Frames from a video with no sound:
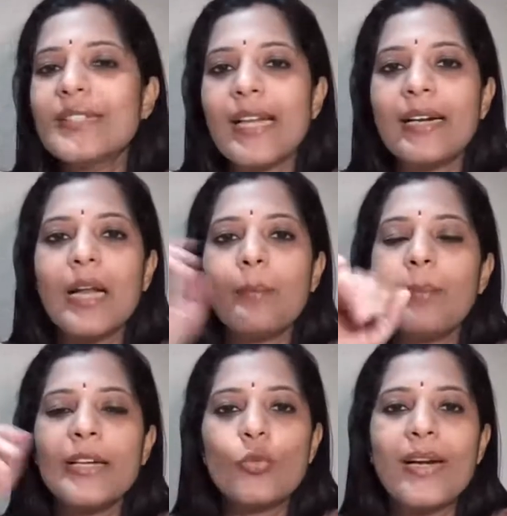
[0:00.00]
would settle up
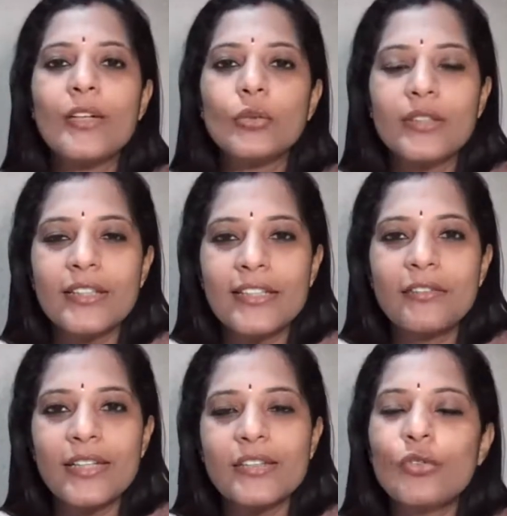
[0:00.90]
by 12 to
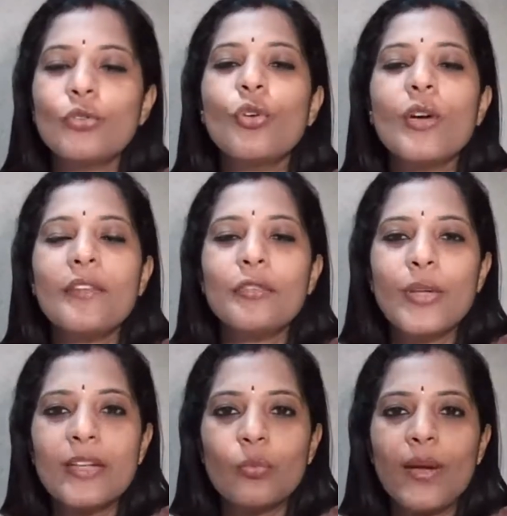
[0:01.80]
13 weeks. So you don't have
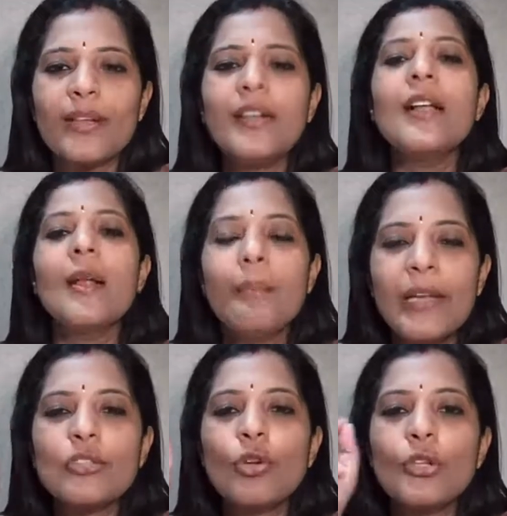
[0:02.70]
to get worried.
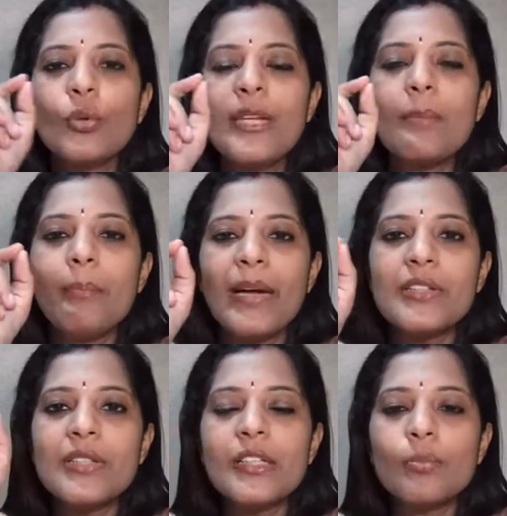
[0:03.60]
Make sure you keep
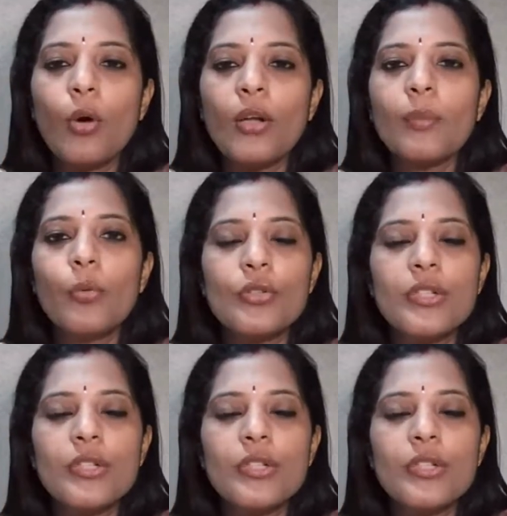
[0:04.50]
munching smaller